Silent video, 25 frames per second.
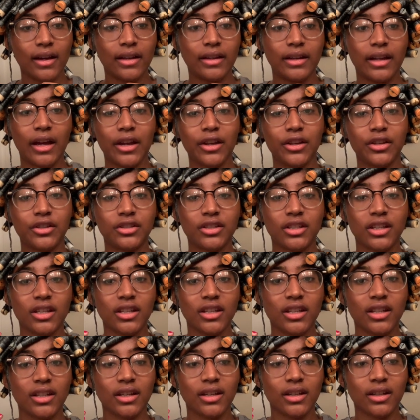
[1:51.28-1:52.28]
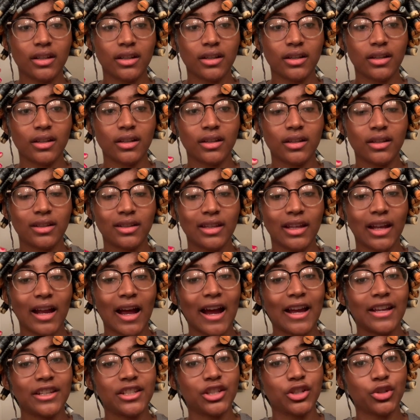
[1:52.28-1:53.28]
now you see that
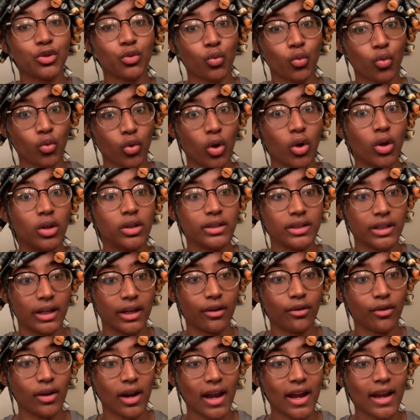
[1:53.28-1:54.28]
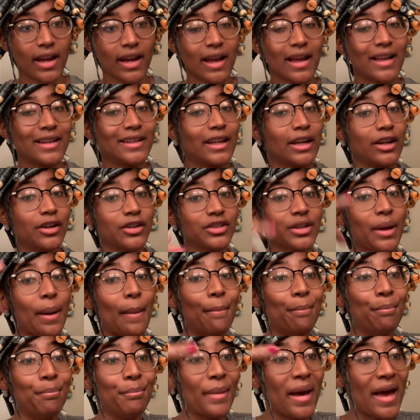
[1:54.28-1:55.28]
I just rolled it, right? There's a
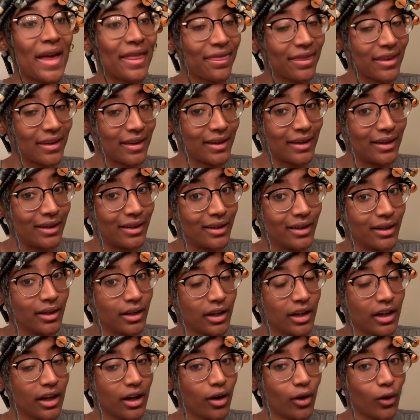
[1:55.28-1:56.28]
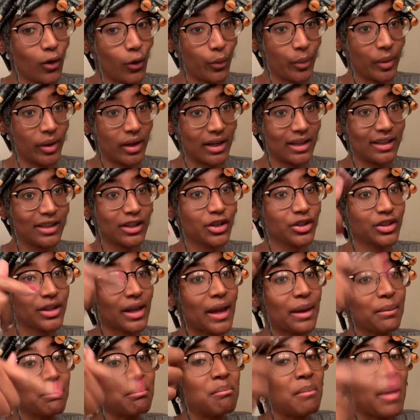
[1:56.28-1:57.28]
method, homie. There's
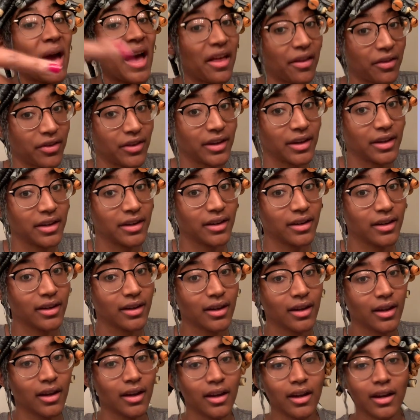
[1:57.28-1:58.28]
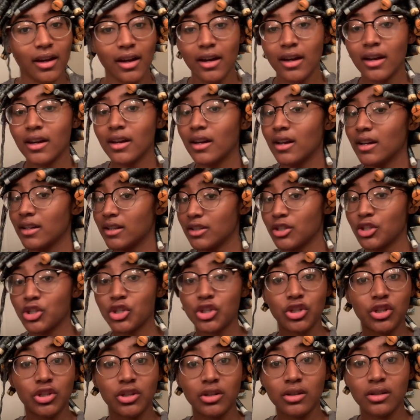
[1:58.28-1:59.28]
a method.
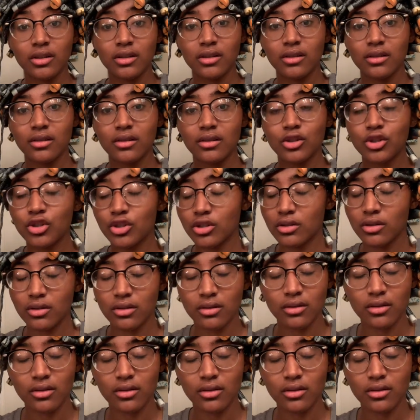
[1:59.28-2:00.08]
Shh, shh.